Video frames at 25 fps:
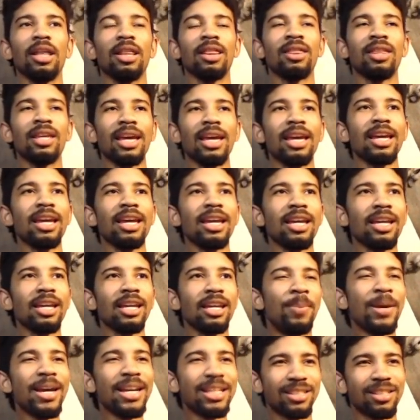they
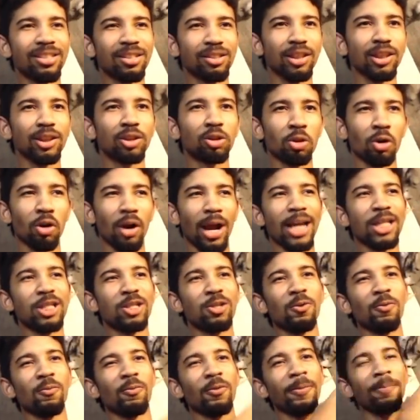basically try
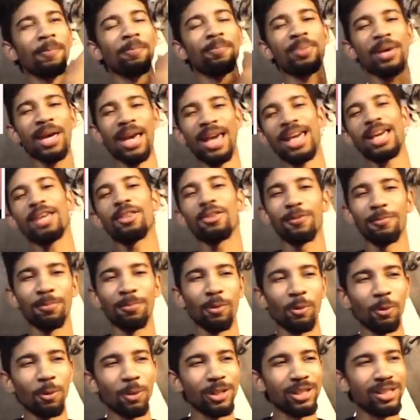to repay the
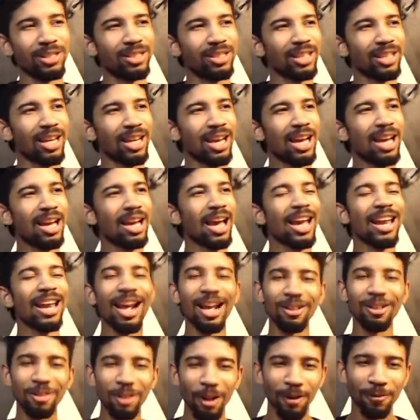boys and
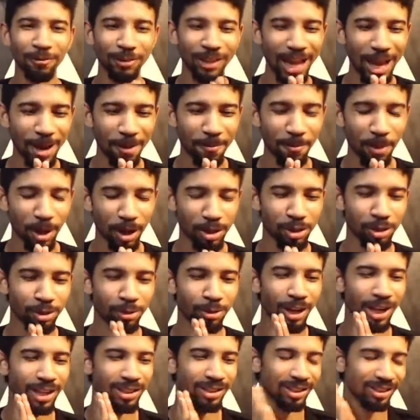I love that about you
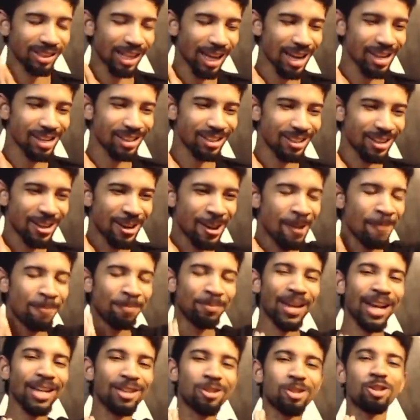guys. Like that
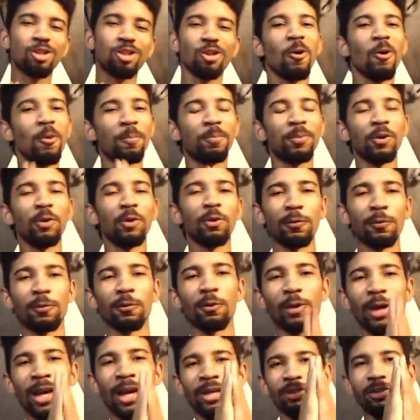that's so
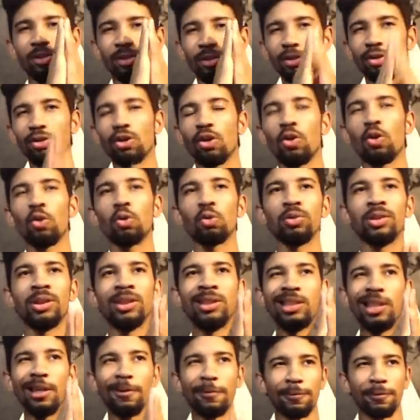beautiful and so
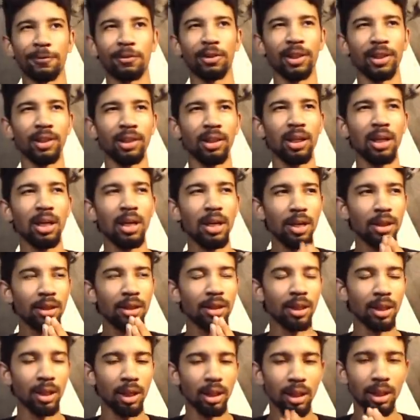different
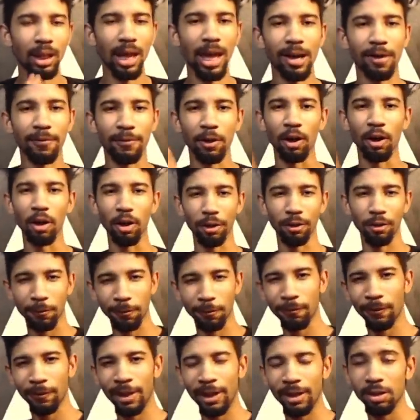than a lot of other
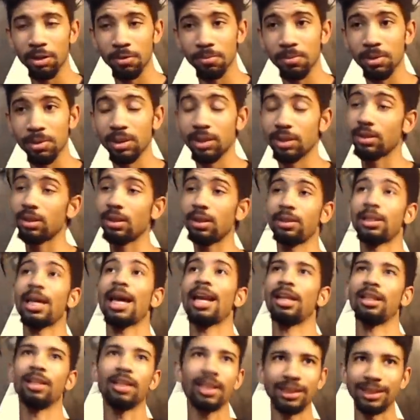fandoms that
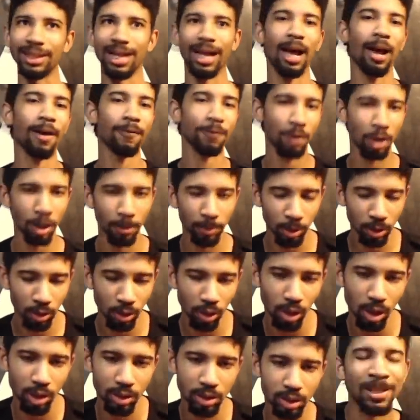at least I've come
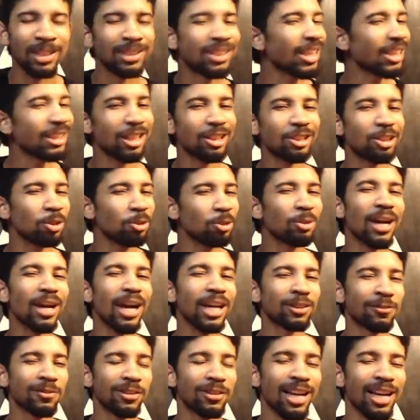across. Shout out to you
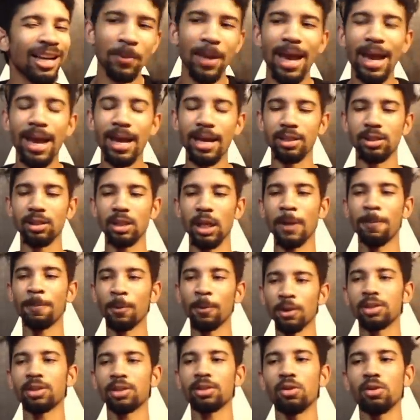guys for that. As a
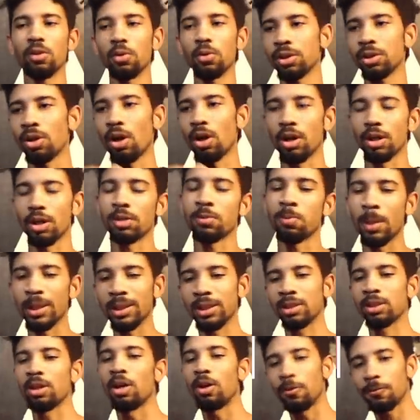person who is an artist
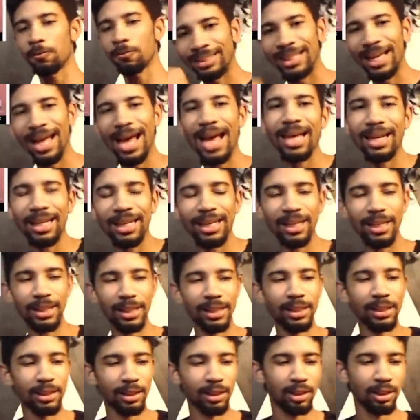myself, that
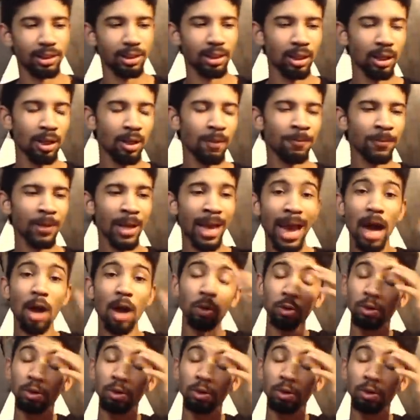is how